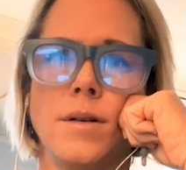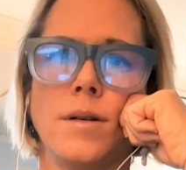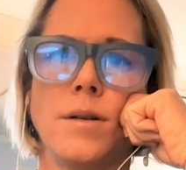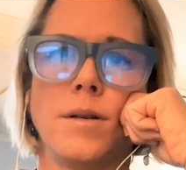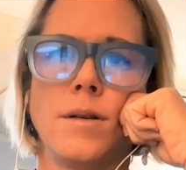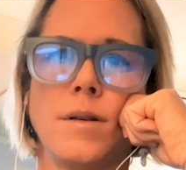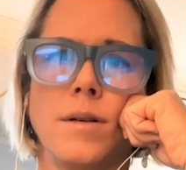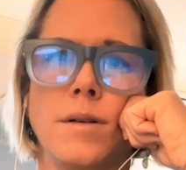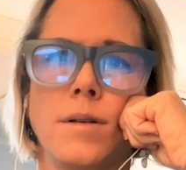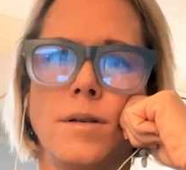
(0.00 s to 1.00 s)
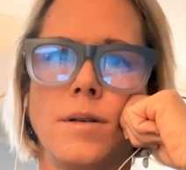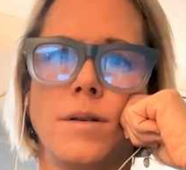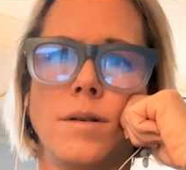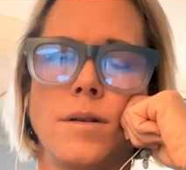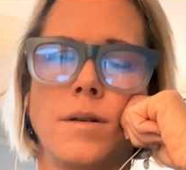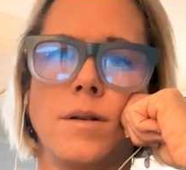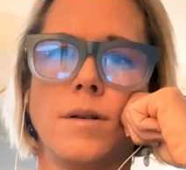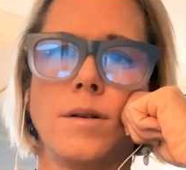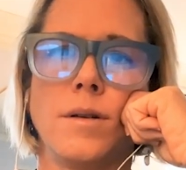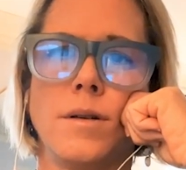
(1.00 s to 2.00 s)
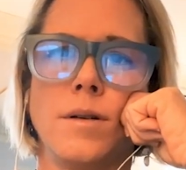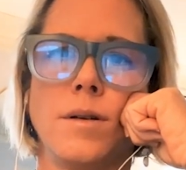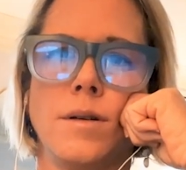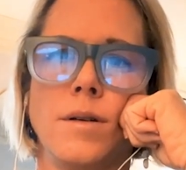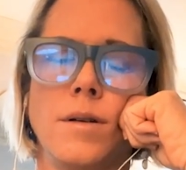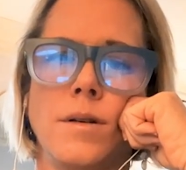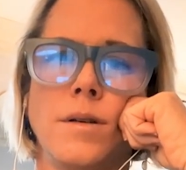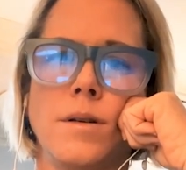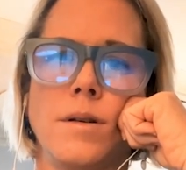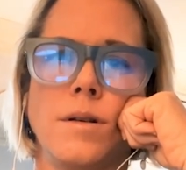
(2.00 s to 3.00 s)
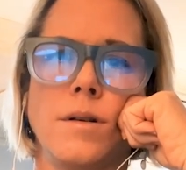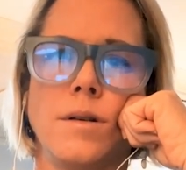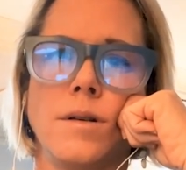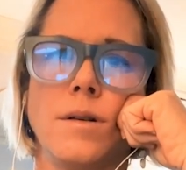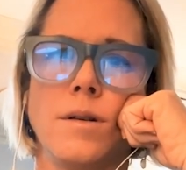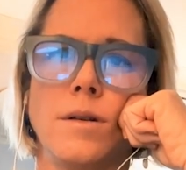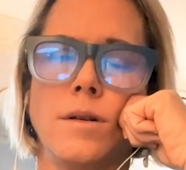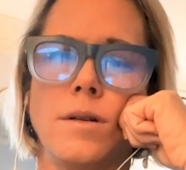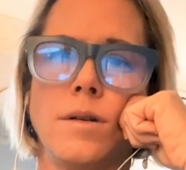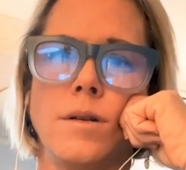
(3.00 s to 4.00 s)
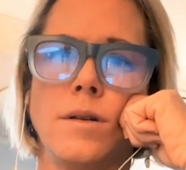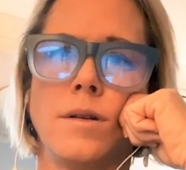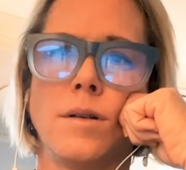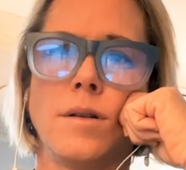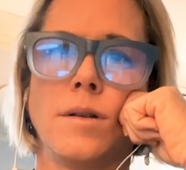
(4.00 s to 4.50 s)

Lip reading: (not speaking)